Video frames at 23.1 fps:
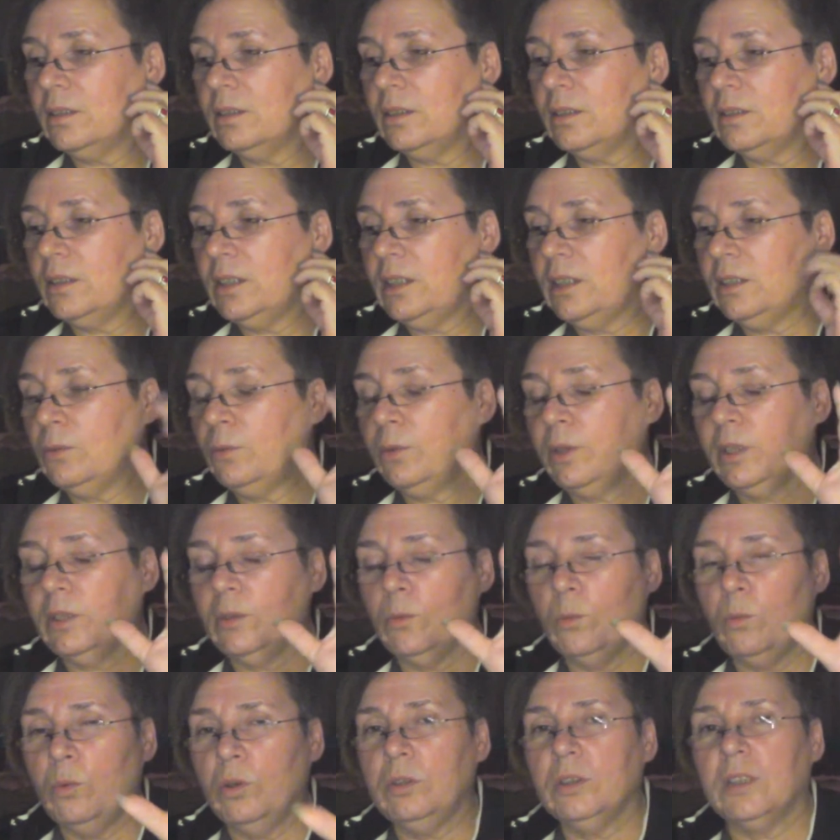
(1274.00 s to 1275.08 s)
Either where the
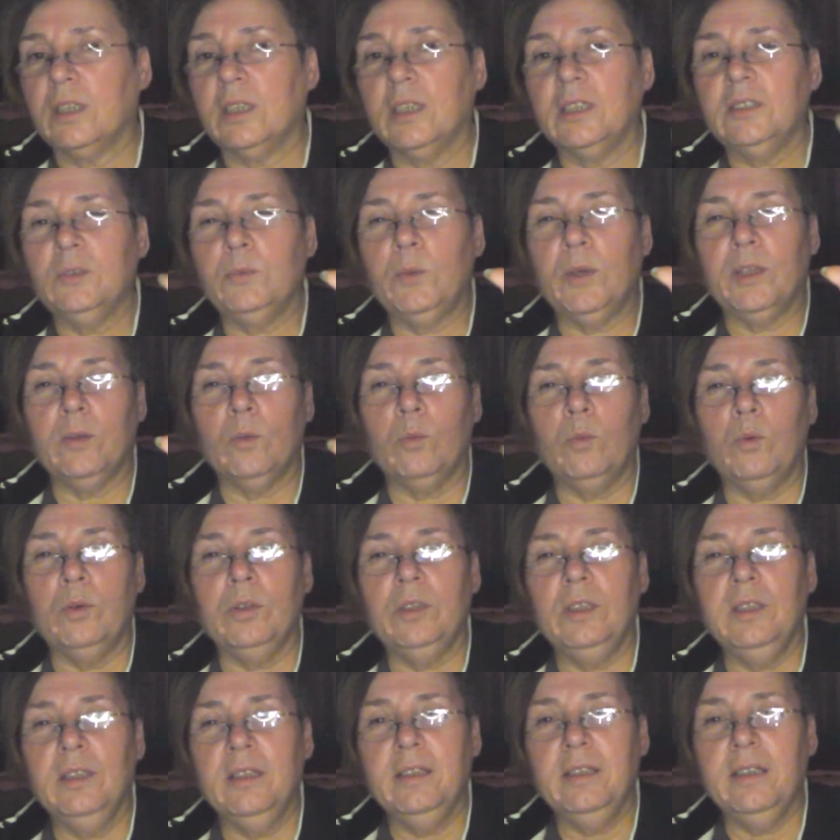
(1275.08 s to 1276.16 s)

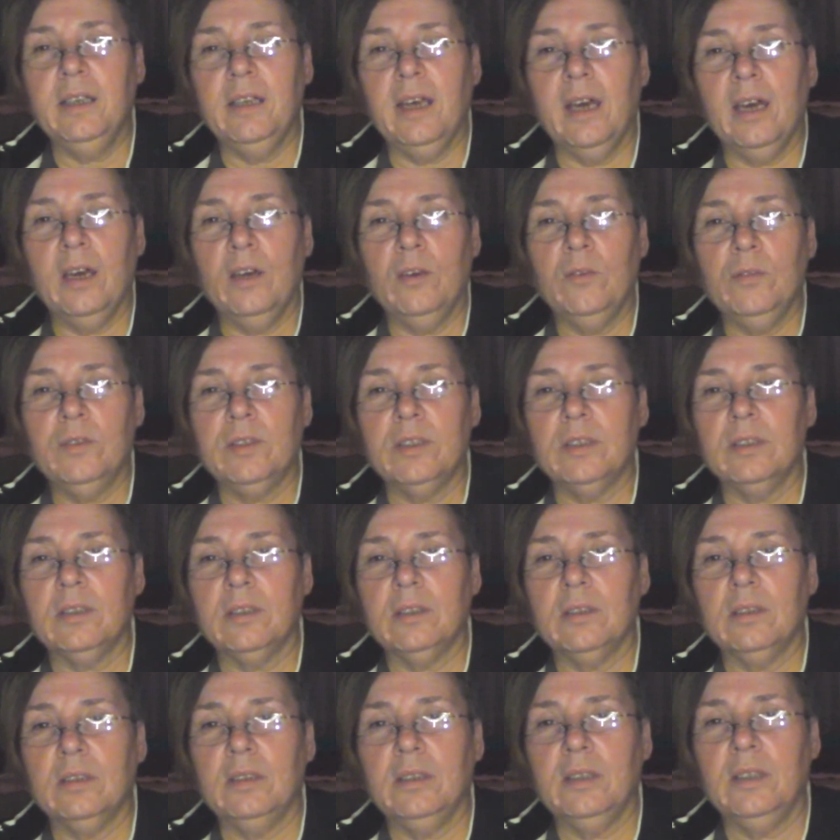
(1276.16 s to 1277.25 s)
woodland elves
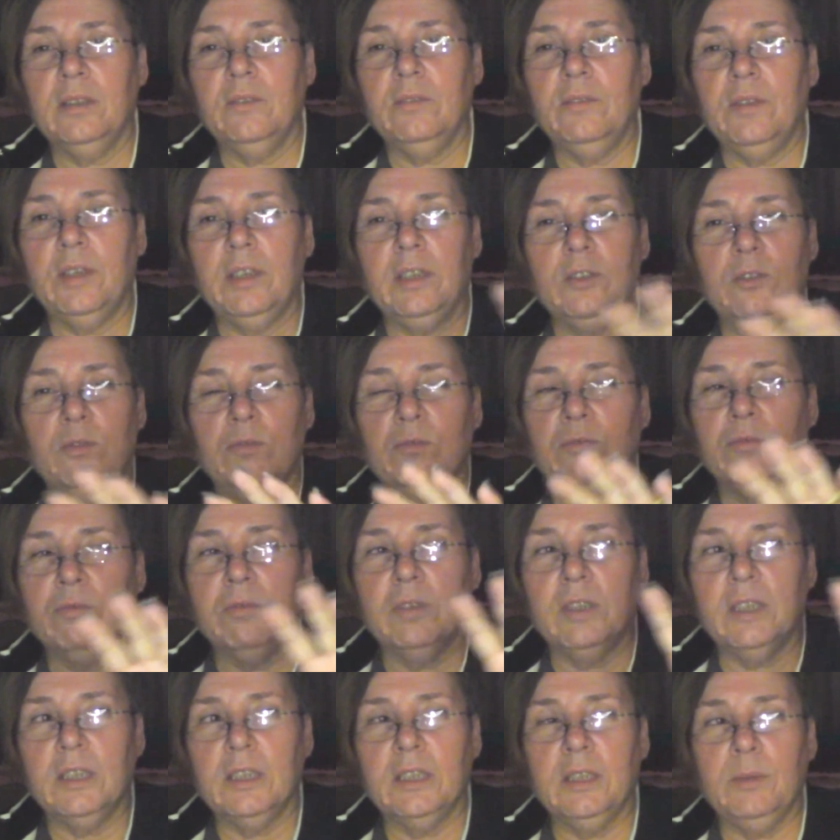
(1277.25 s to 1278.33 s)
live is
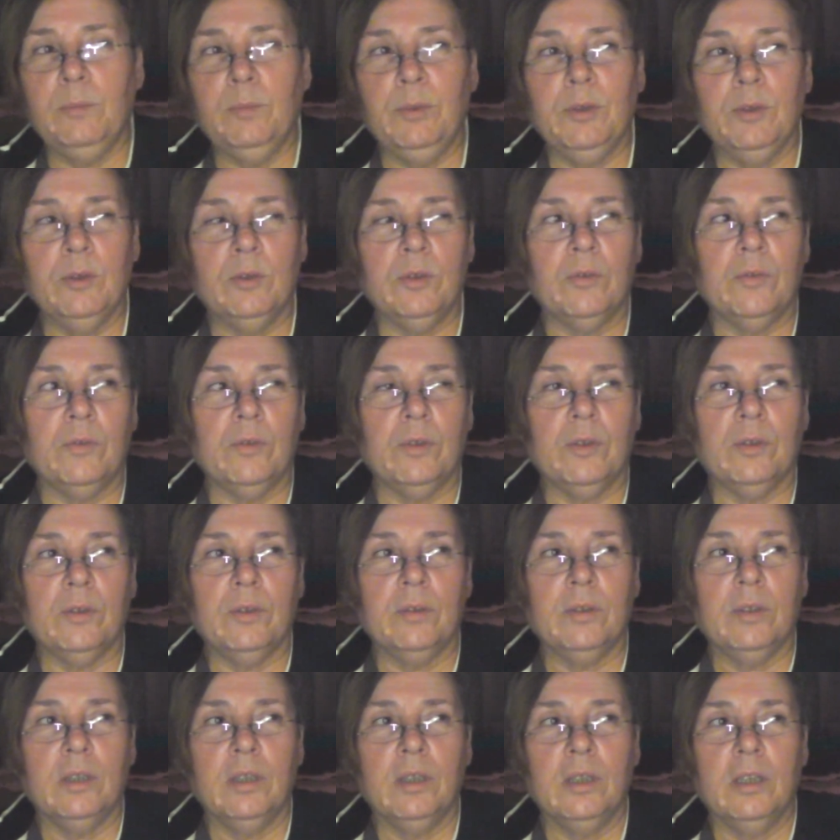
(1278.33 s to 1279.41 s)
really beautiful,
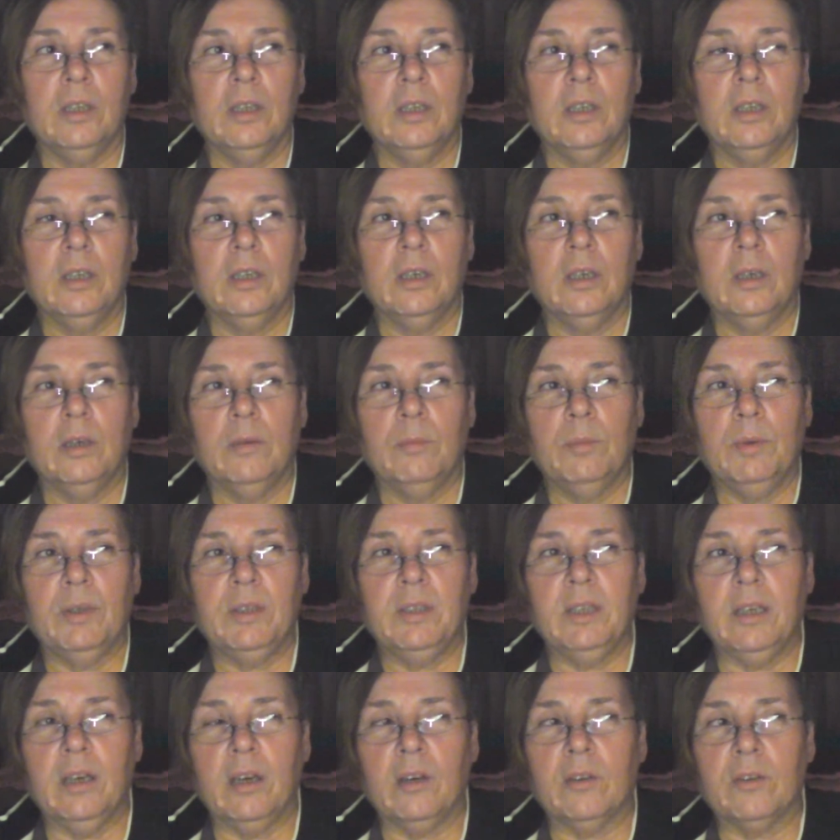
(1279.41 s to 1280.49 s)
but
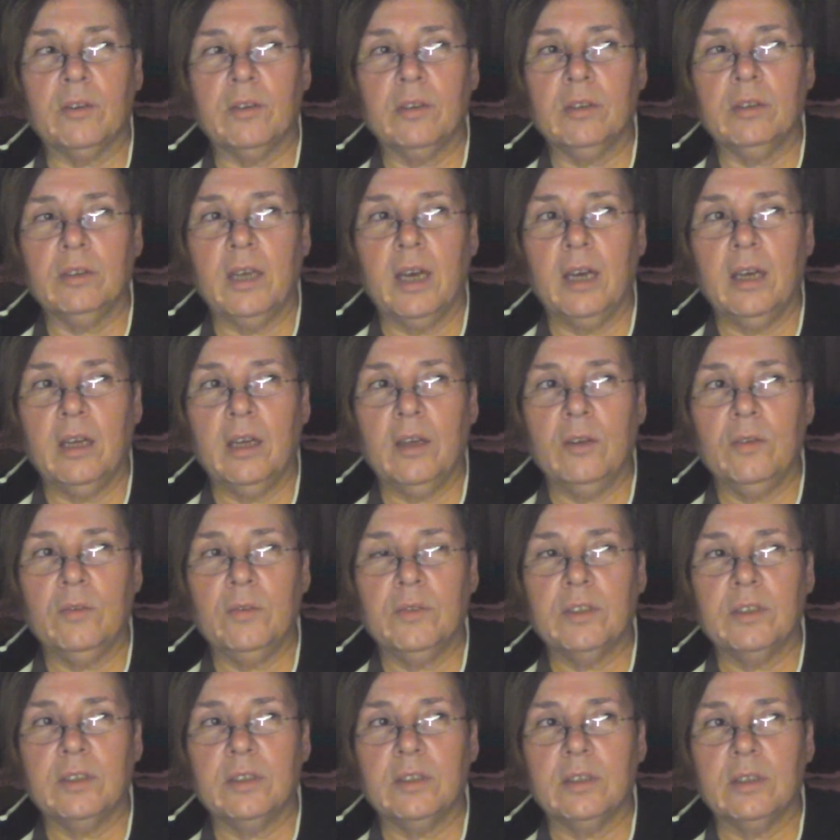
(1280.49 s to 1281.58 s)
the other
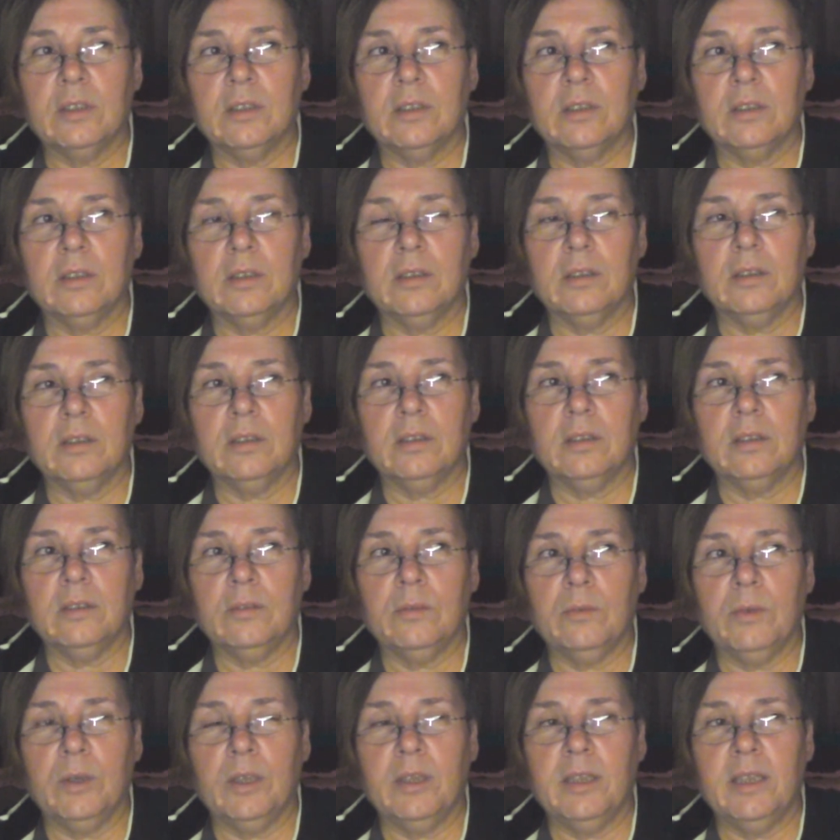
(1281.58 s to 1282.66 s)
elves
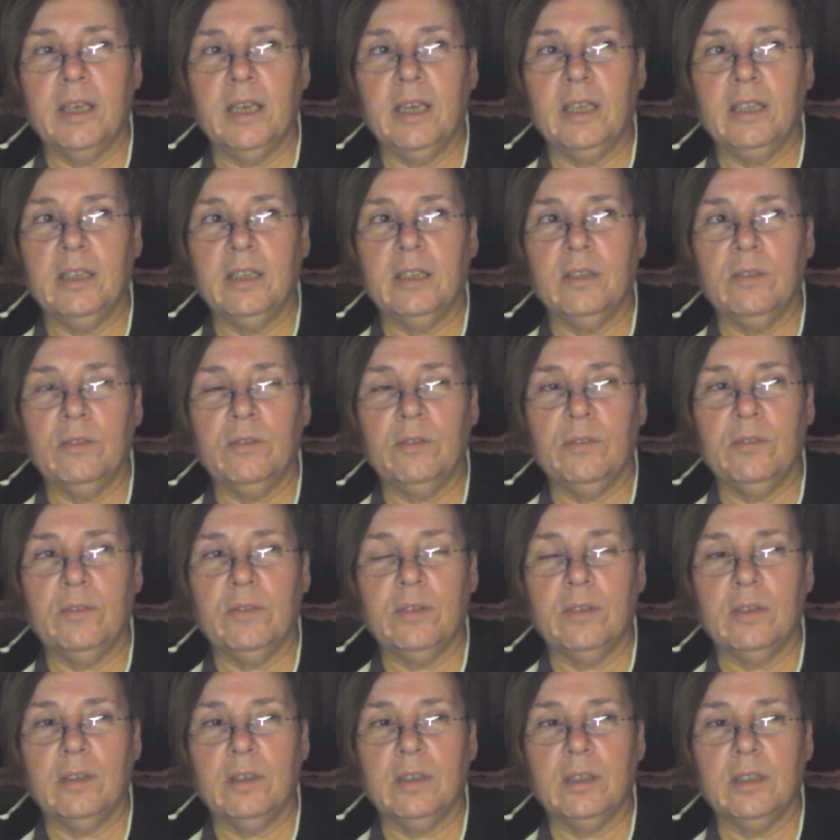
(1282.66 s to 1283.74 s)
where they live
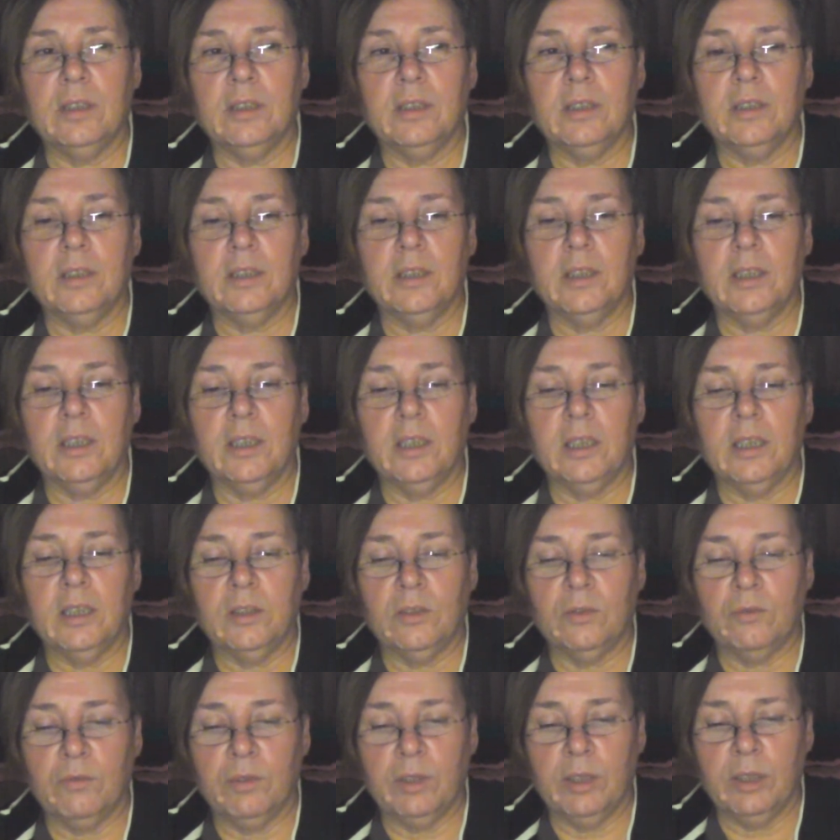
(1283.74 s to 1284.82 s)

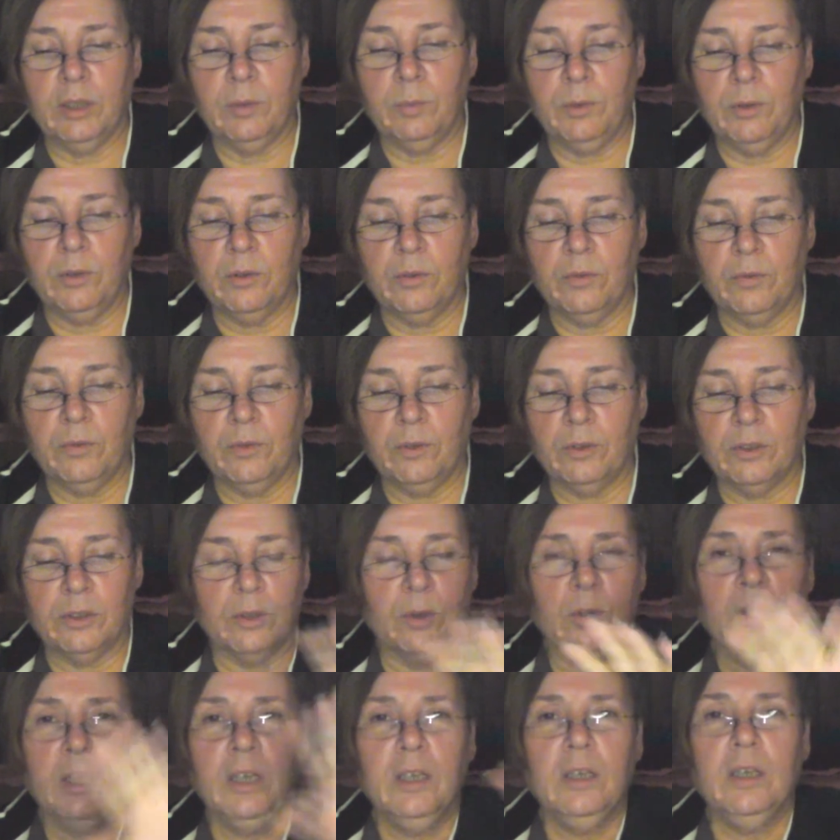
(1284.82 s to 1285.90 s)
is really beautiful.
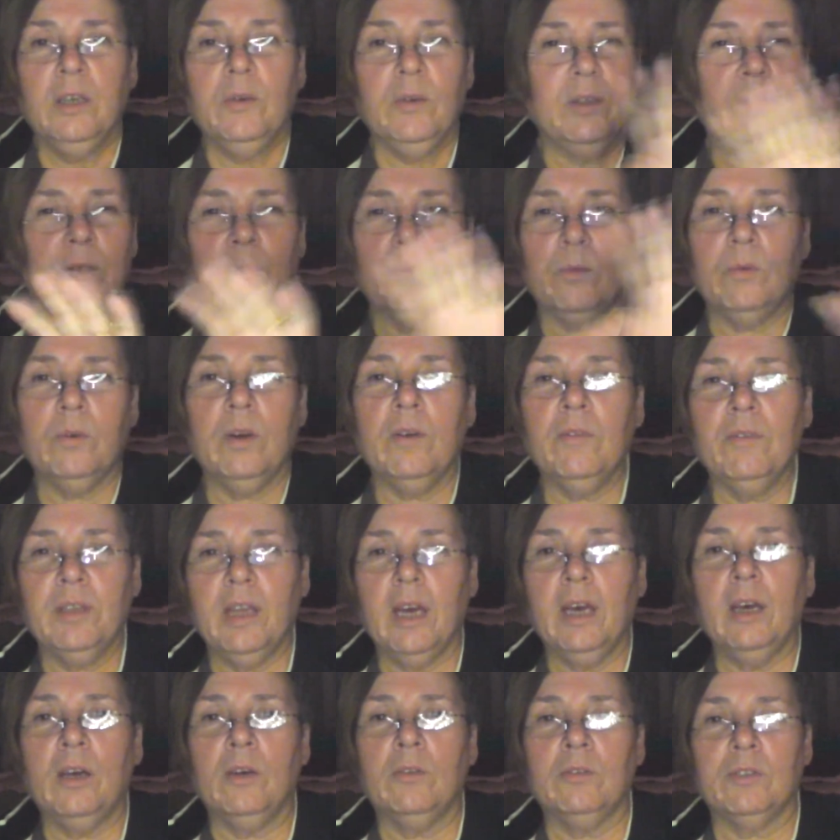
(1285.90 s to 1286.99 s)
So wherever the
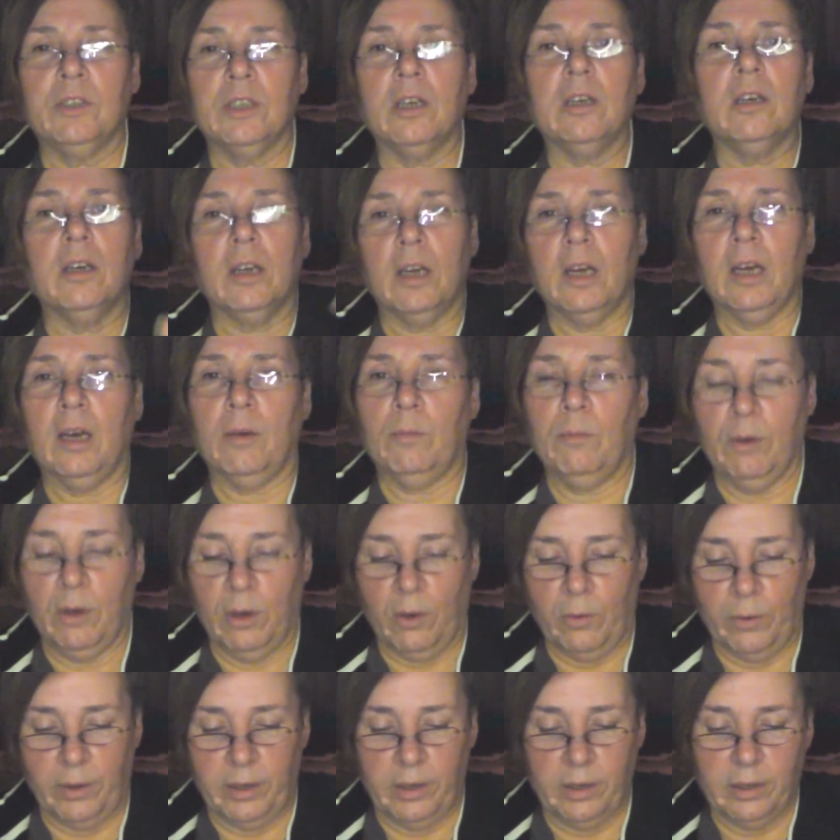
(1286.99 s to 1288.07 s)
elves are, I'm going.